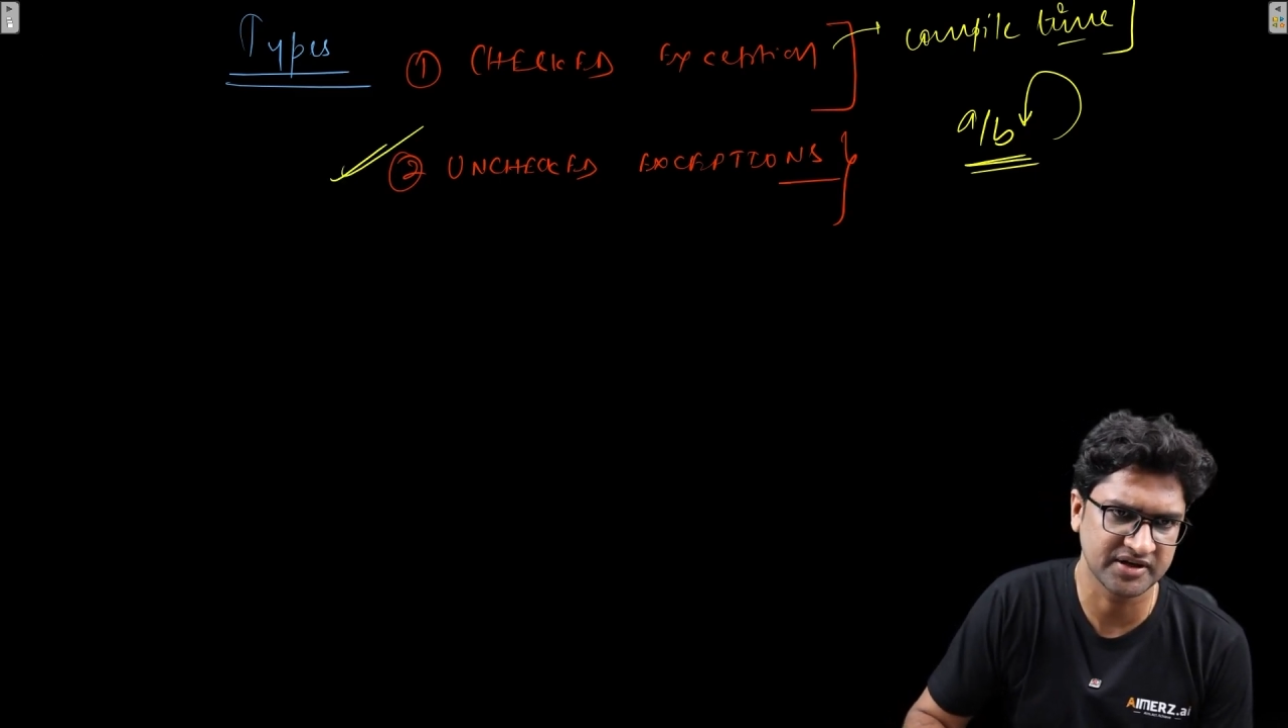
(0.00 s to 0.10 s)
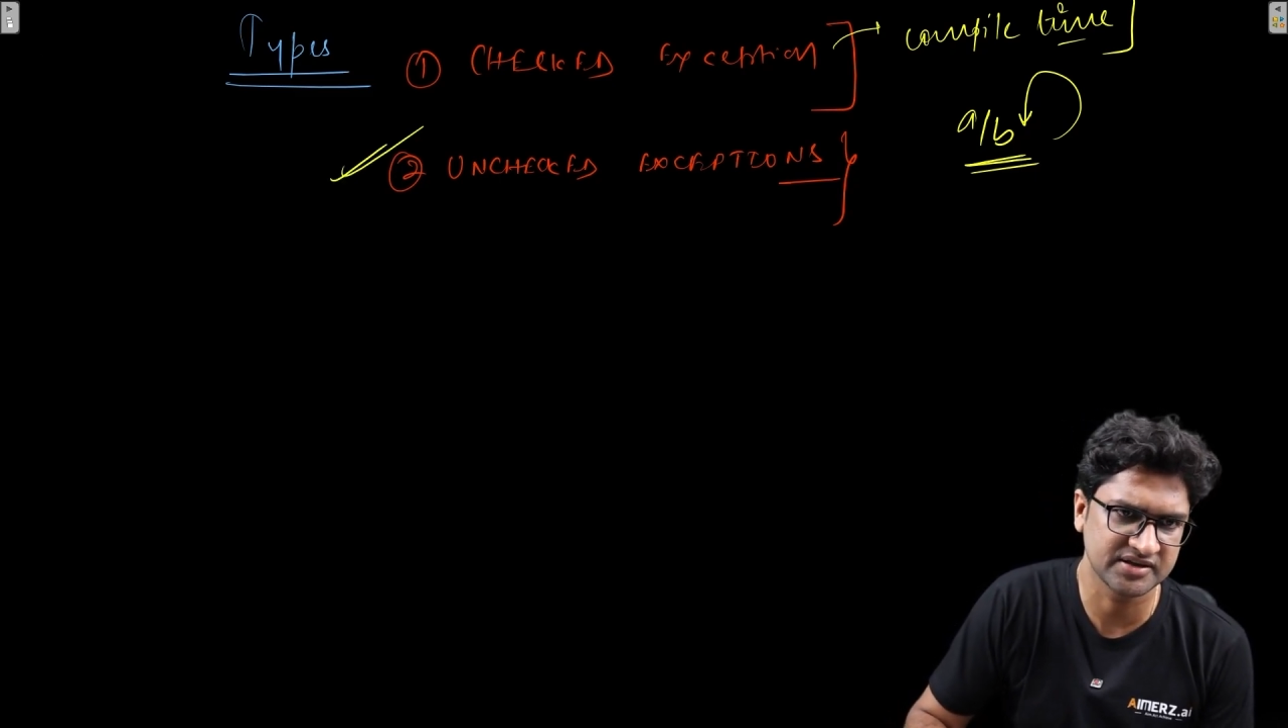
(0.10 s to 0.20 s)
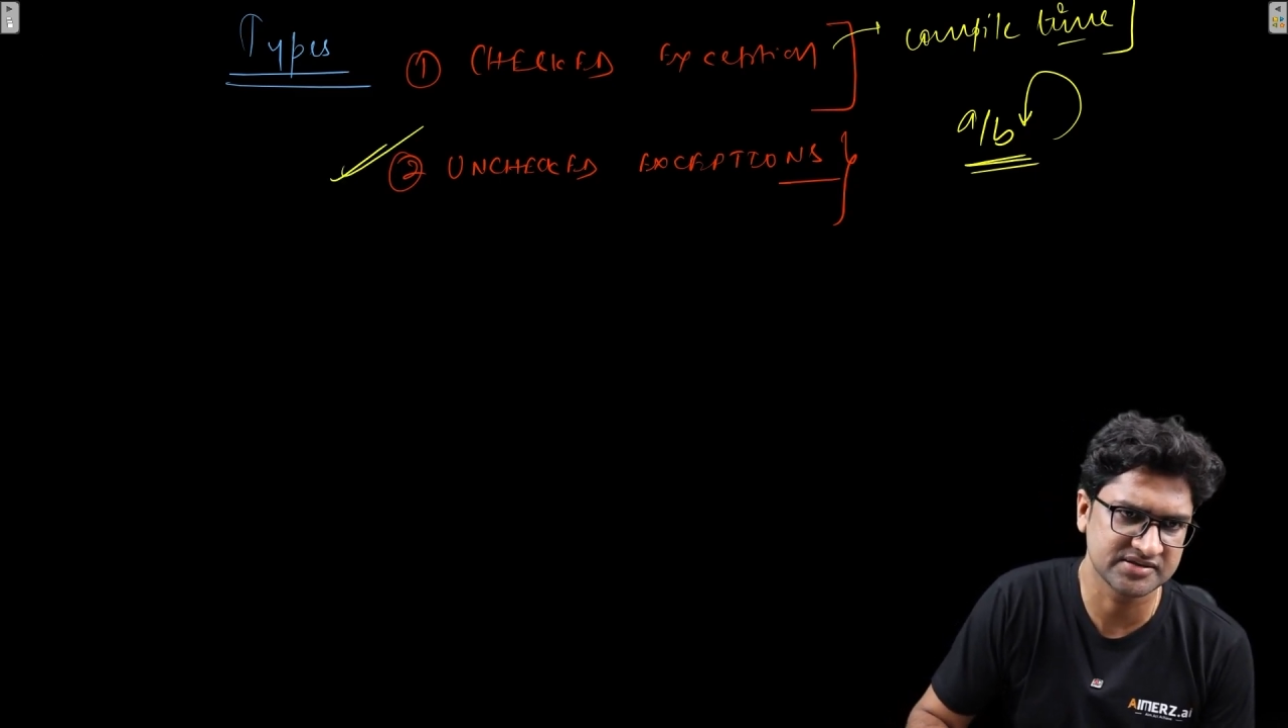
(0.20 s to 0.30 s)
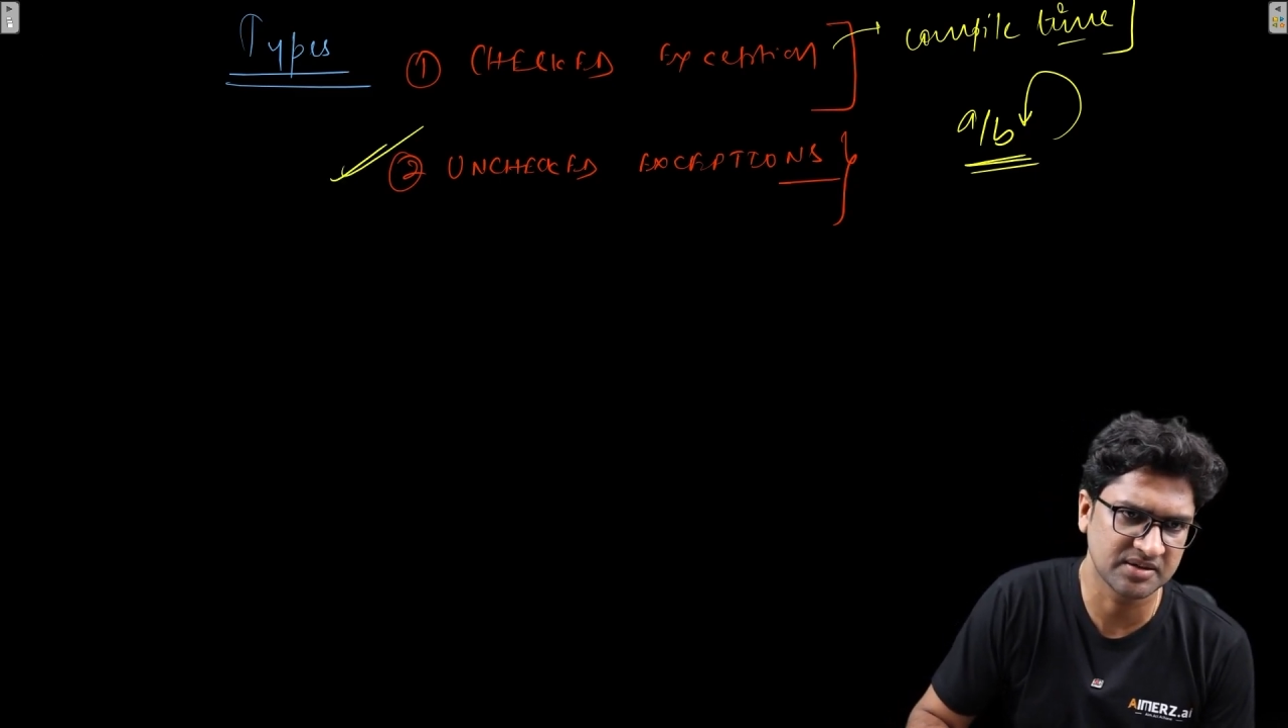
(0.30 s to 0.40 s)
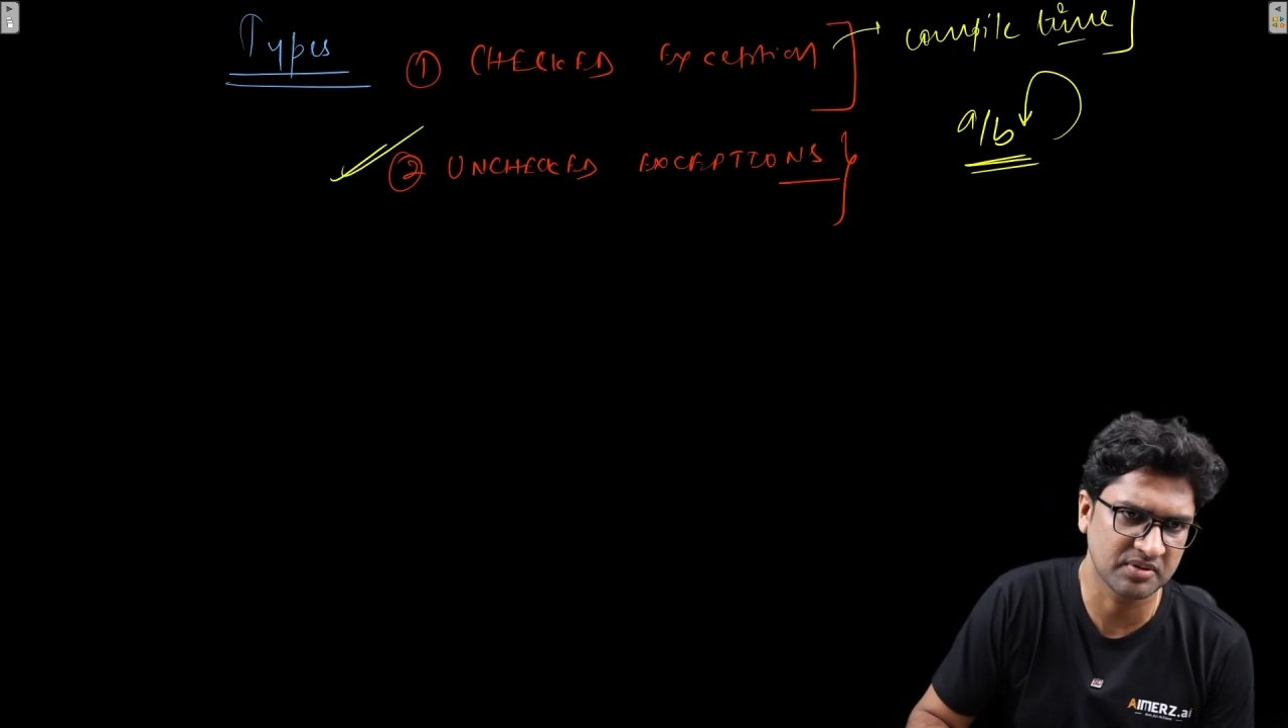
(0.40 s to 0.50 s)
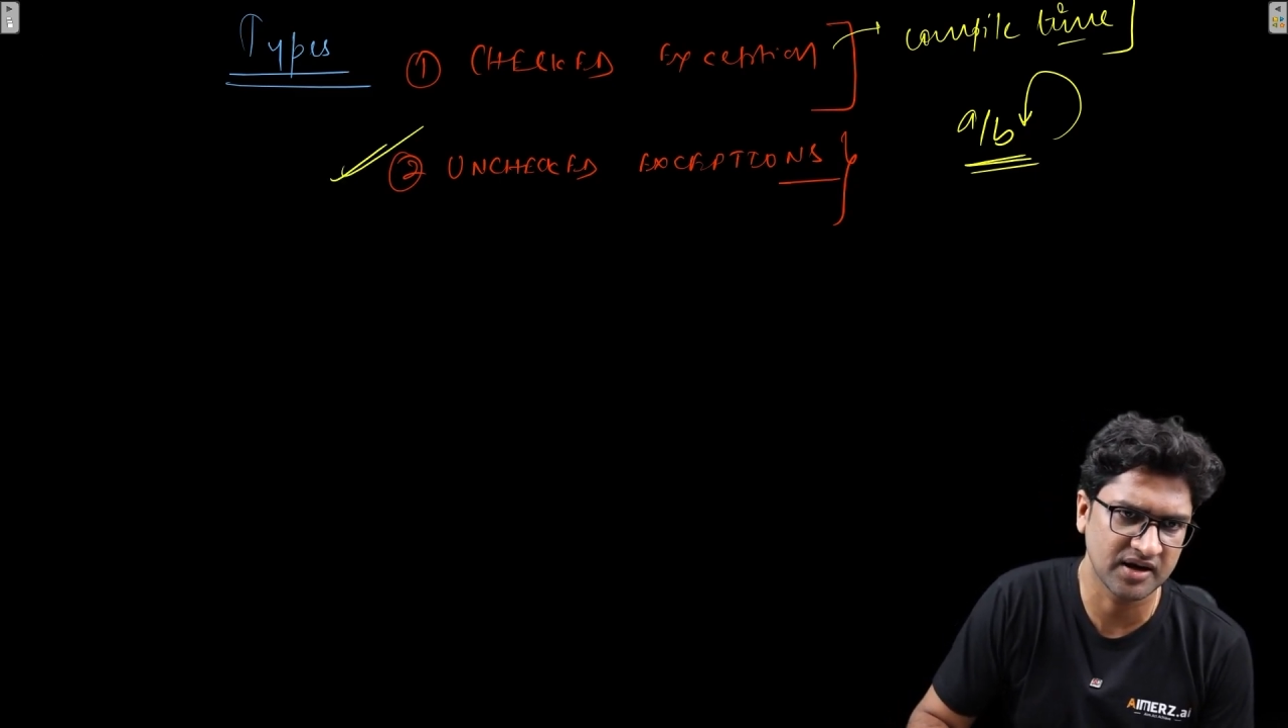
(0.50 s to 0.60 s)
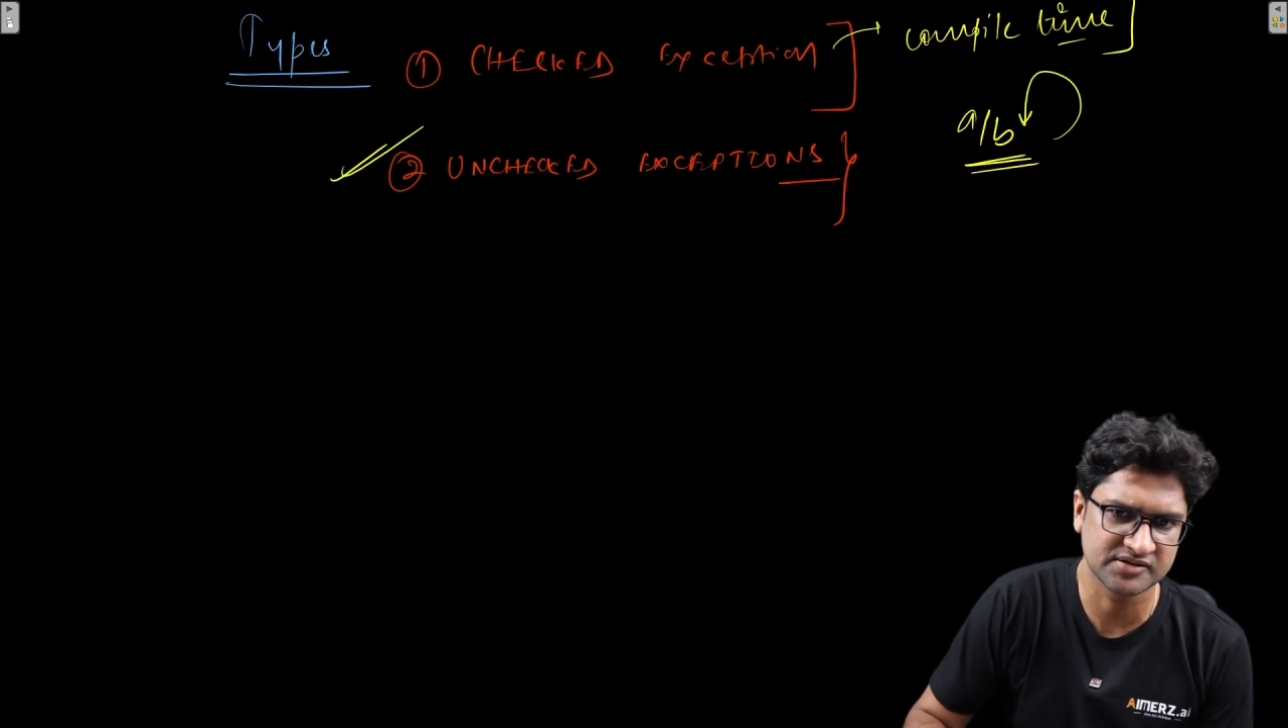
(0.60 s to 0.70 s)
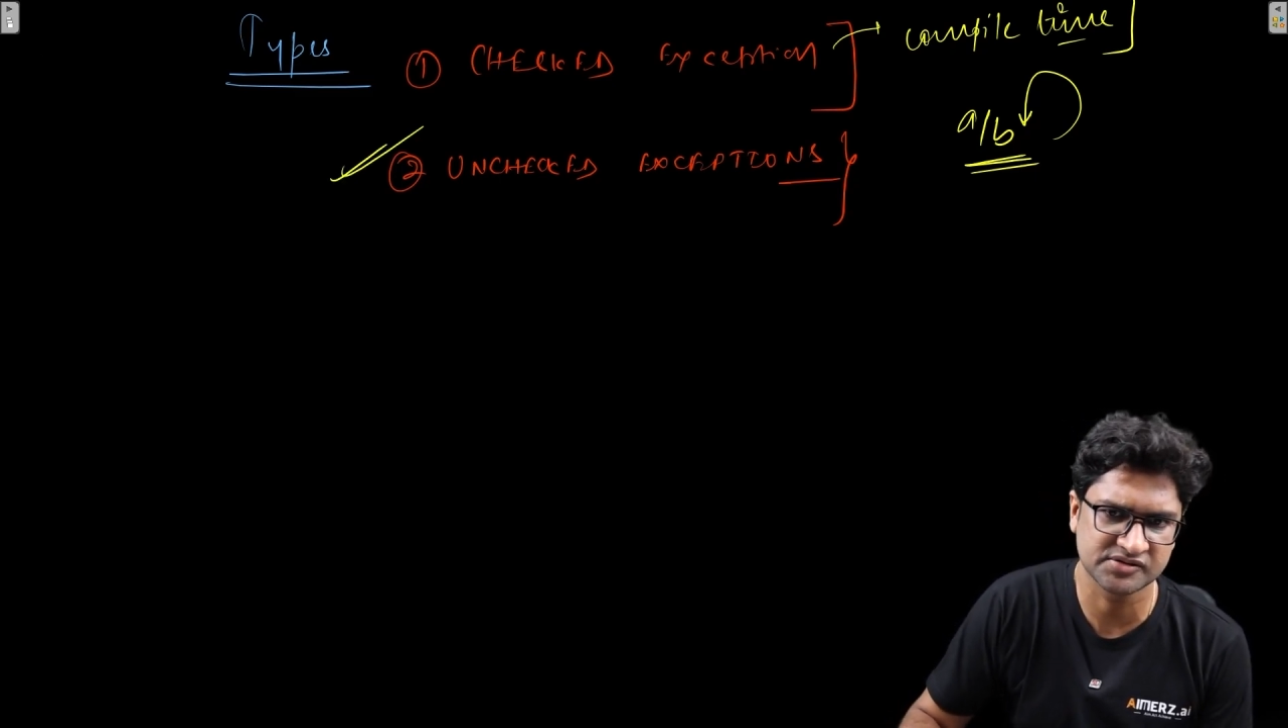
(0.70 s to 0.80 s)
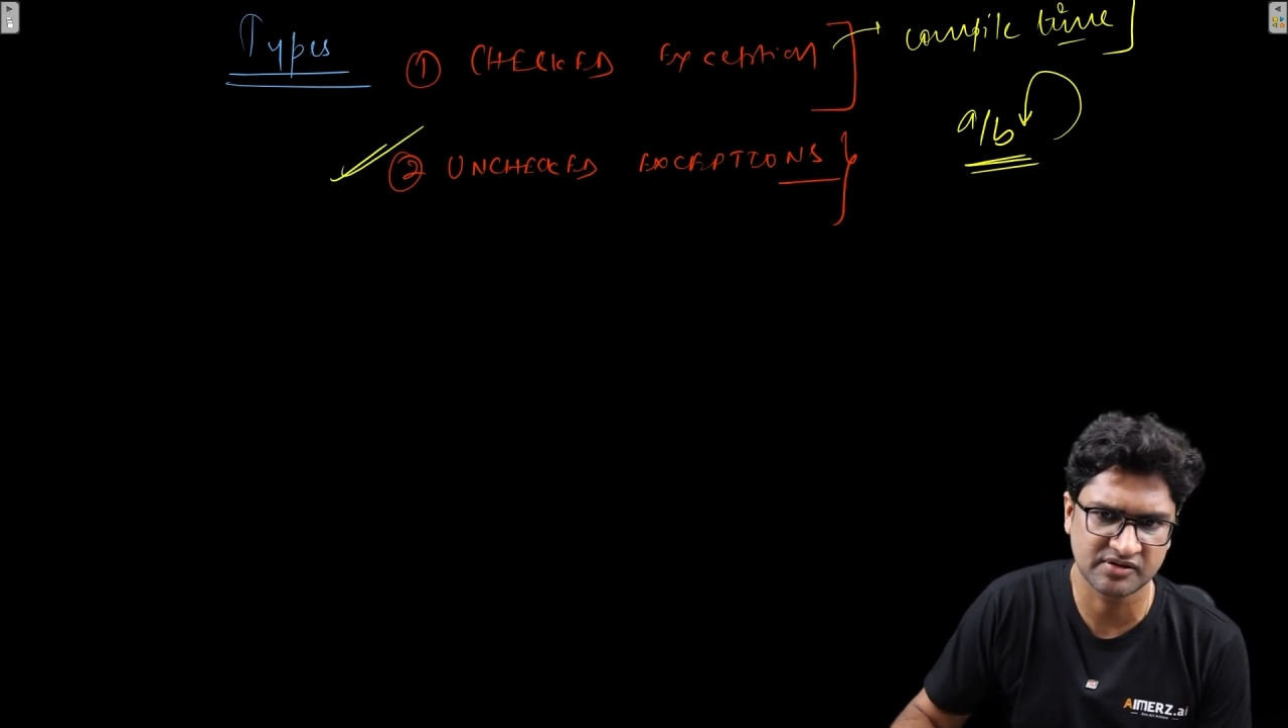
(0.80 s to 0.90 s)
They are the subclasses